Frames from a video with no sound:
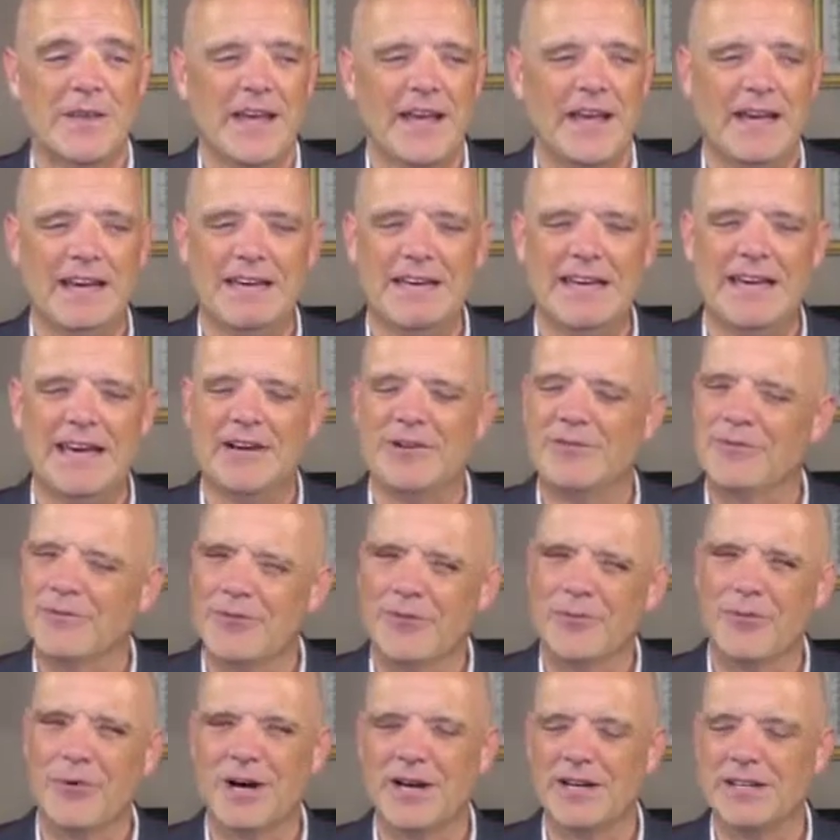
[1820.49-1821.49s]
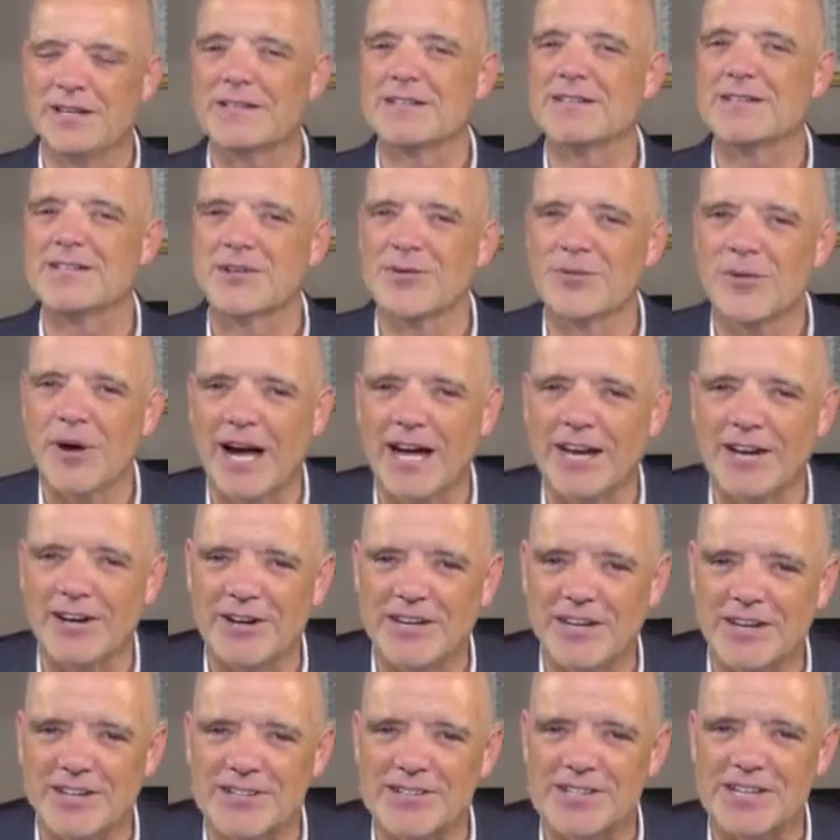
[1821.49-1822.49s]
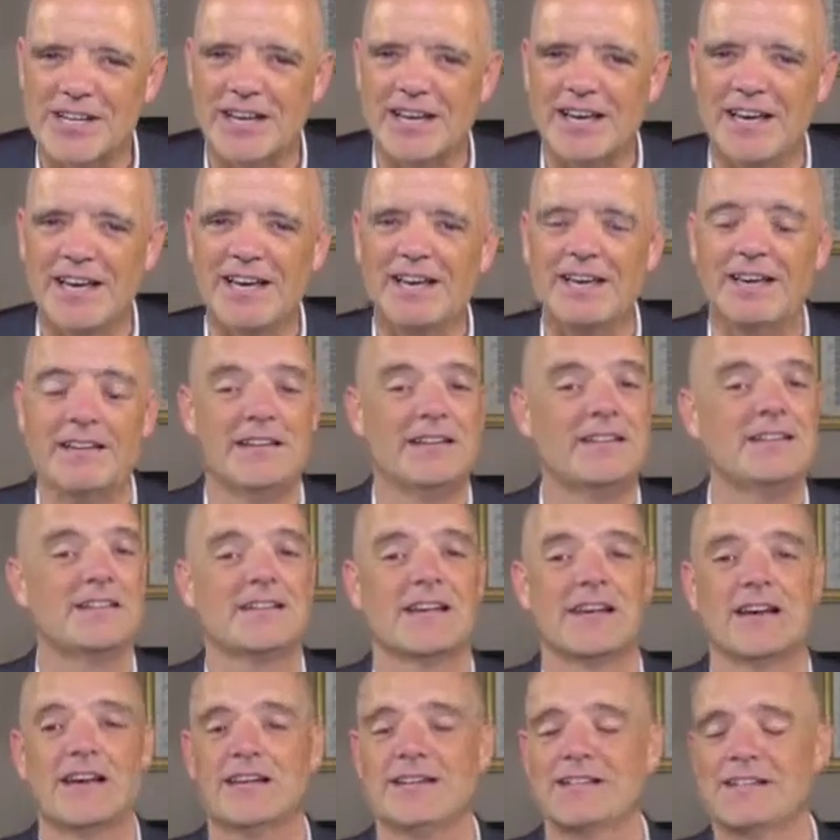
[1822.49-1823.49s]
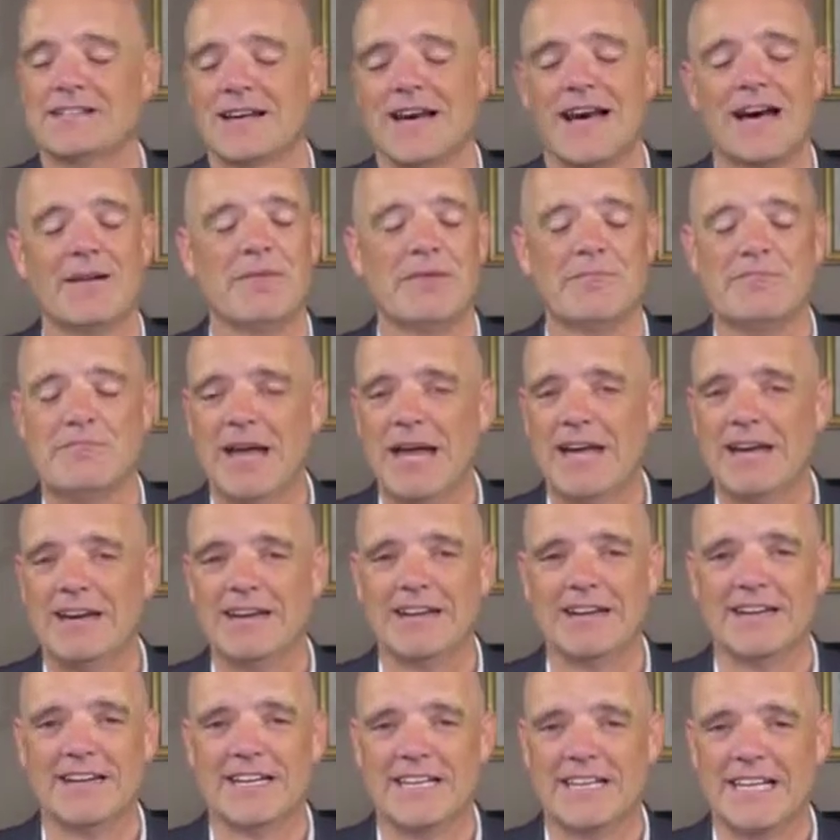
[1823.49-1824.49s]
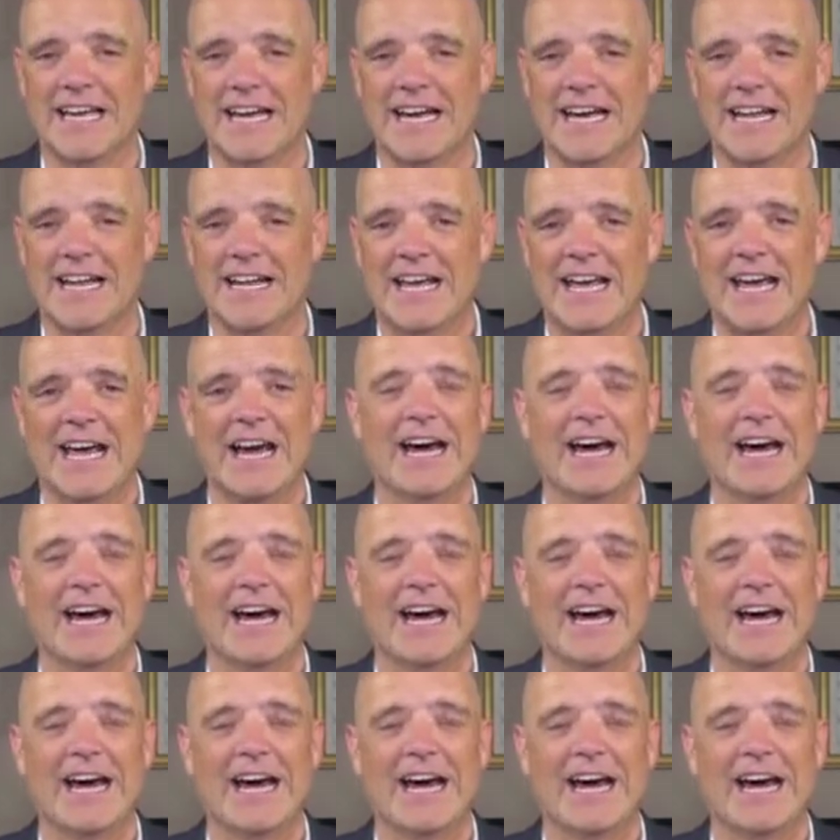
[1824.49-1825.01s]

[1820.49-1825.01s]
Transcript: And yet, what does the writer here say? He says, I'm abandoning that.